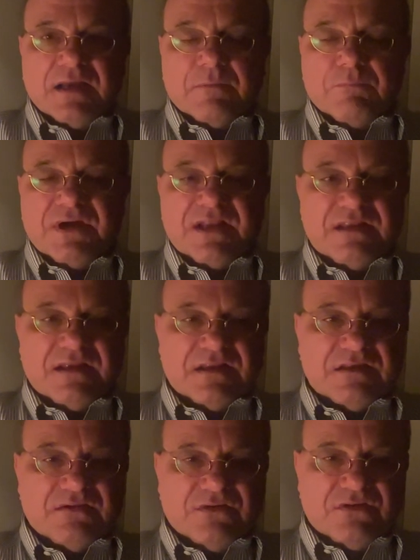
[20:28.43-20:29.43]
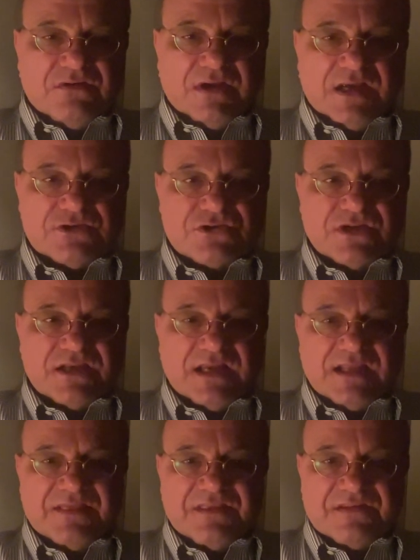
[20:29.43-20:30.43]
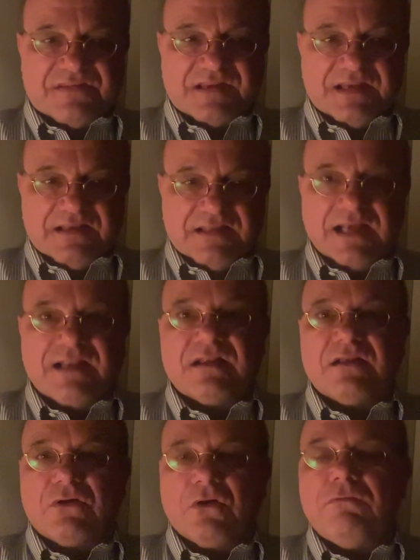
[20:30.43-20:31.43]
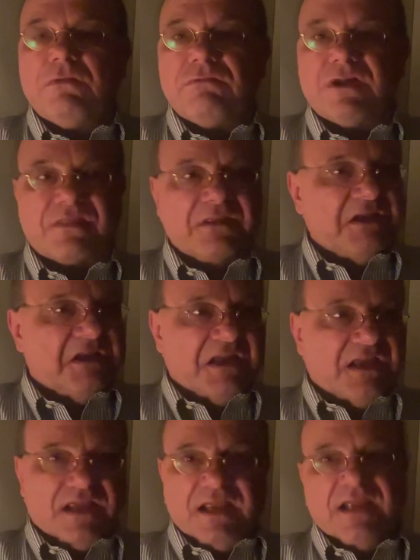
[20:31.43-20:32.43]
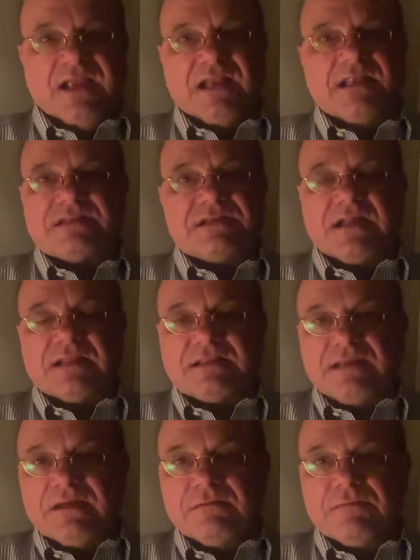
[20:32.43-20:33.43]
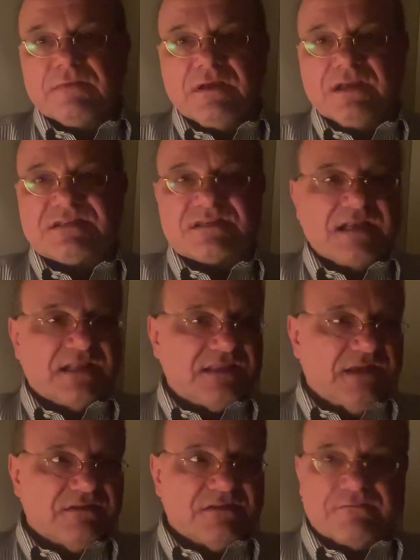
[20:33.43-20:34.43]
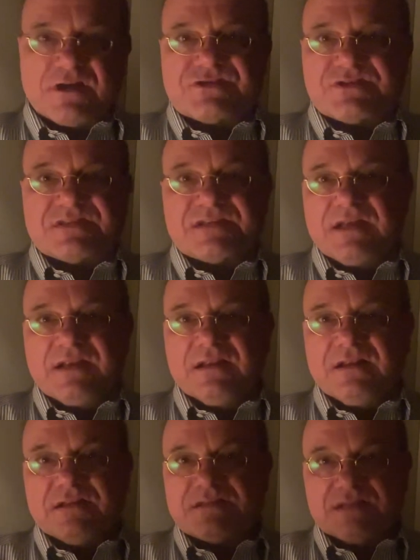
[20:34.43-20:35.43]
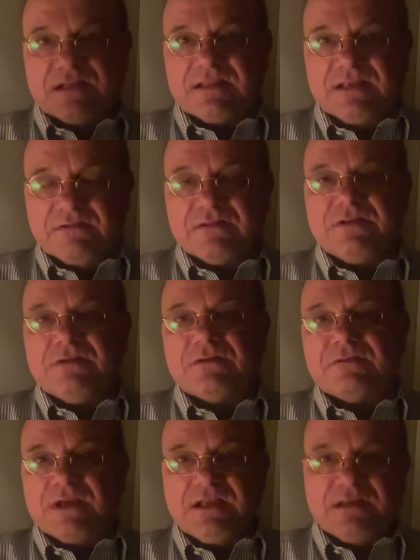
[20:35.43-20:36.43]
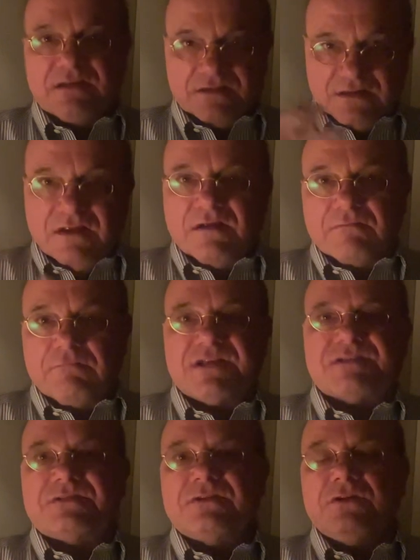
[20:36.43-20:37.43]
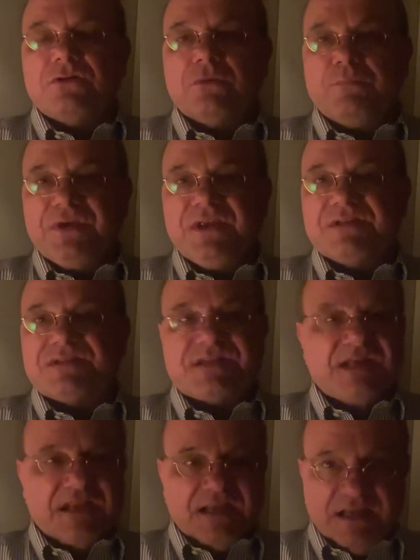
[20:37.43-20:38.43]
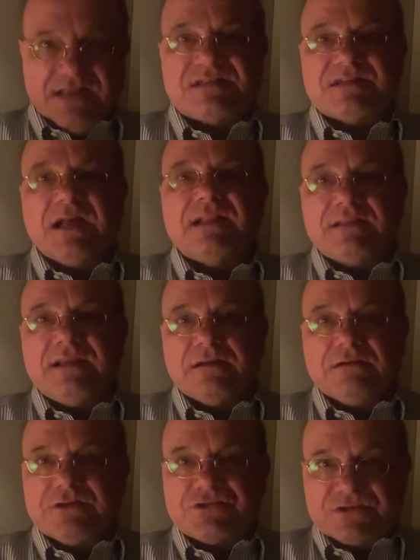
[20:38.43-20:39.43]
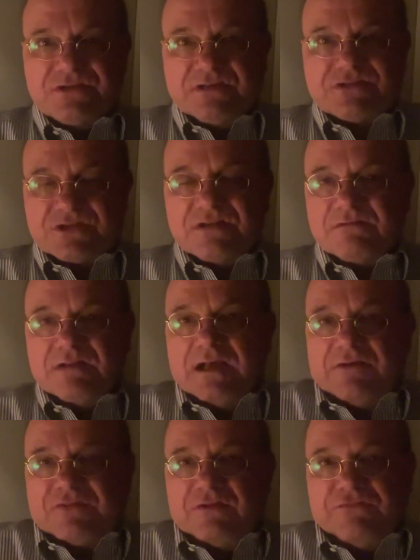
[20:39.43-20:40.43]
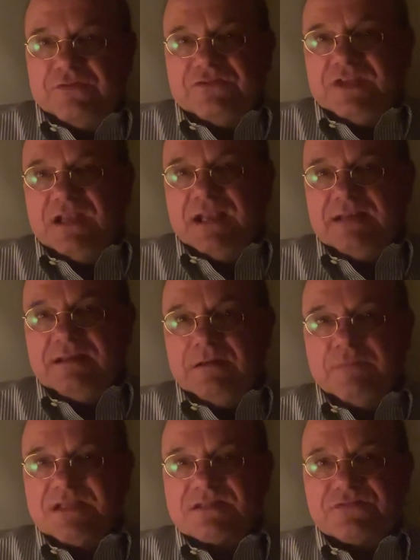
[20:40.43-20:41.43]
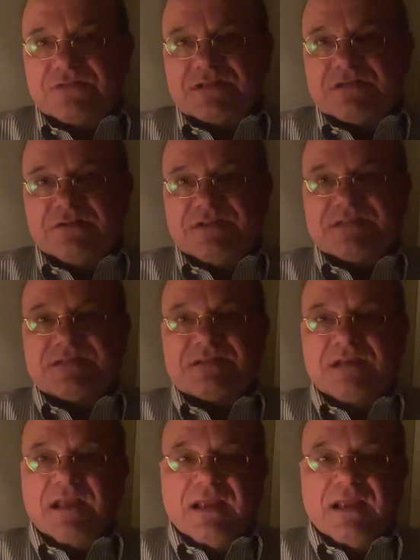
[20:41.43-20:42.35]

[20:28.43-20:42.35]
But to actually get the thing done and over with, it is not there. It's not there on the Russian side, and it's not there on the Ukrainian, Western European side. It's not there. It's after 15, 18 months of this nonsense,